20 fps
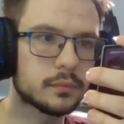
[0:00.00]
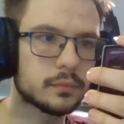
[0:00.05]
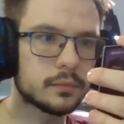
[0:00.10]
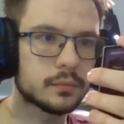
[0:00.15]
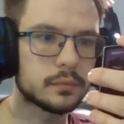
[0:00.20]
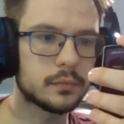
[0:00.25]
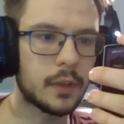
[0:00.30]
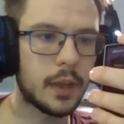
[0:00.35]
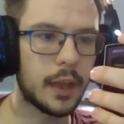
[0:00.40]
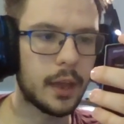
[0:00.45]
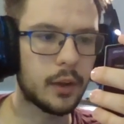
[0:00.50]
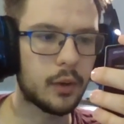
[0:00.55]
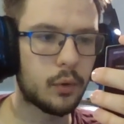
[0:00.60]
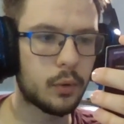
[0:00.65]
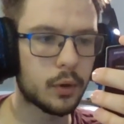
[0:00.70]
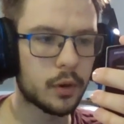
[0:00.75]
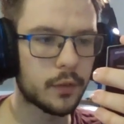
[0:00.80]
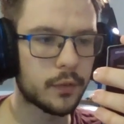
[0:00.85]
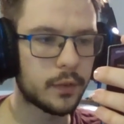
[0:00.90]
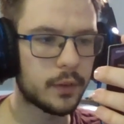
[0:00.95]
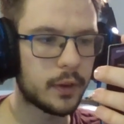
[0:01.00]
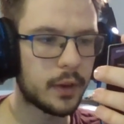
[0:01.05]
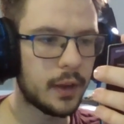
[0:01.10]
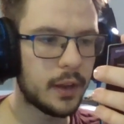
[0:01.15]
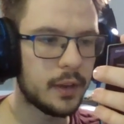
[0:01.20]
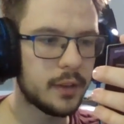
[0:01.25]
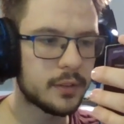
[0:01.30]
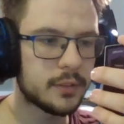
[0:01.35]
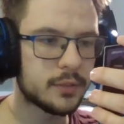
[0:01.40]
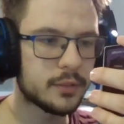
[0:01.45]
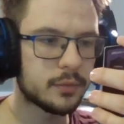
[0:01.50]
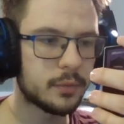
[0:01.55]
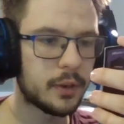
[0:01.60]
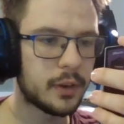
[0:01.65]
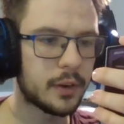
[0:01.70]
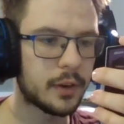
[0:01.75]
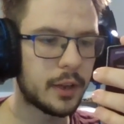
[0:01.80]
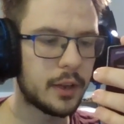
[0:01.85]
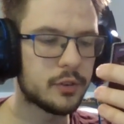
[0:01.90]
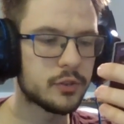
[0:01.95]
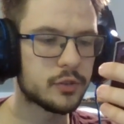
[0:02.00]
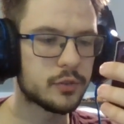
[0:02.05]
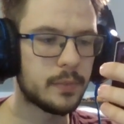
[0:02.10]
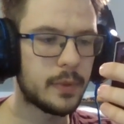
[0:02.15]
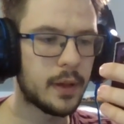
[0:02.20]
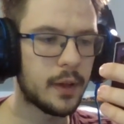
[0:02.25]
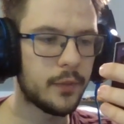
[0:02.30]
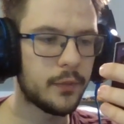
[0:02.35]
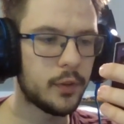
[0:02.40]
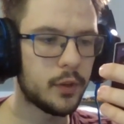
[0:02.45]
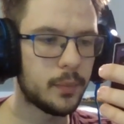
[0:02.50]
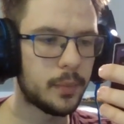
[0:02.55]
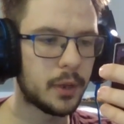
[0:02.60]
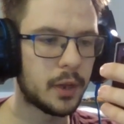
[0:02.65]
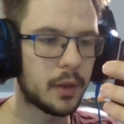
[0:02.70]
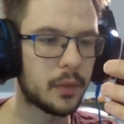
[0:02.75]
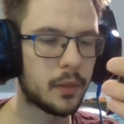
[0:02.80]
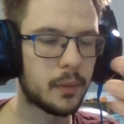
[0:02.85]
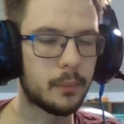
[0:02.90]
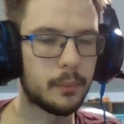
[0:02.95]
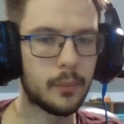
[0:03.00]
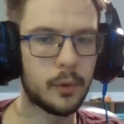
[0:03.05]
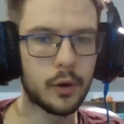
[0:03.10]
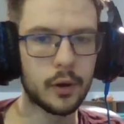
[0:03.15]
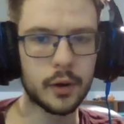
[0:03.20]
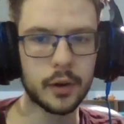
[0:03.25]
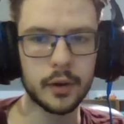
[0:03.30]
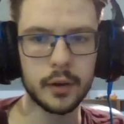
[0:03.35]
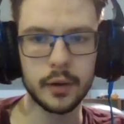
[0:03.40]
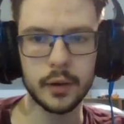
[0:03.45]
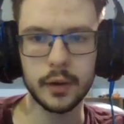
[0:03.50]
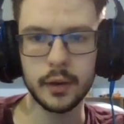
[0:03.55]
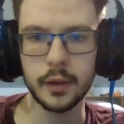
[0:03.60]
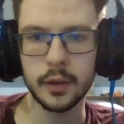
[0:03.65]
And Court of Grace, when it enters the battlefield, become the Monarch.